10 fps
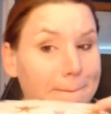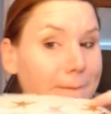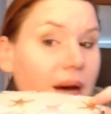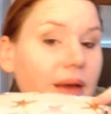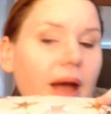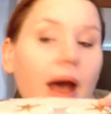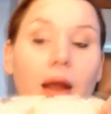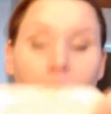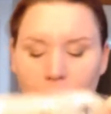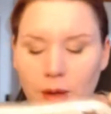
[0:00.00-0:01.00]
But, I
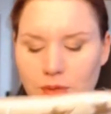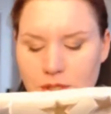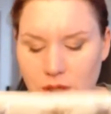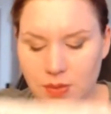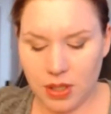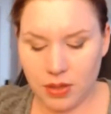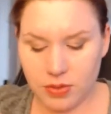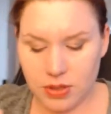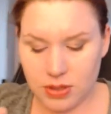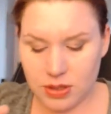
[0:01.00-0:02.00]
don't know, so I'm
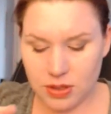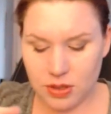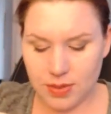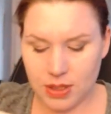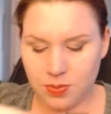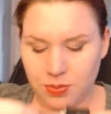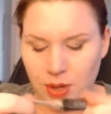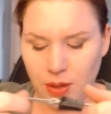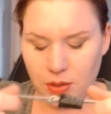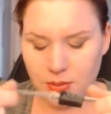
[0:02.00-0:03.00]
going to assume it's
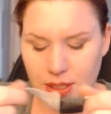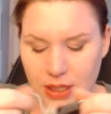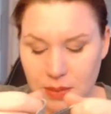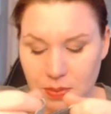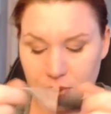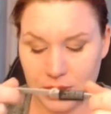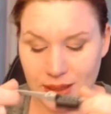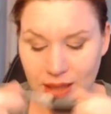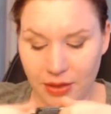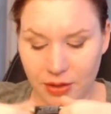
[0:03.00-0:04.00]
probably
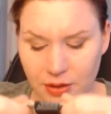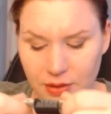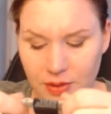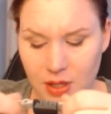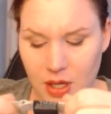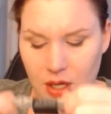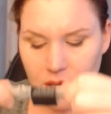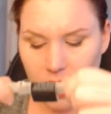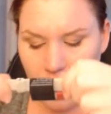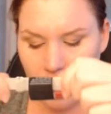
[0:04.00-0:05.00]
pleather,
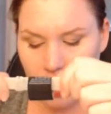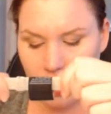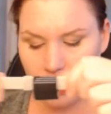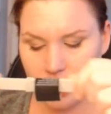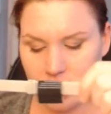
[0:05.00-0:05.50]
and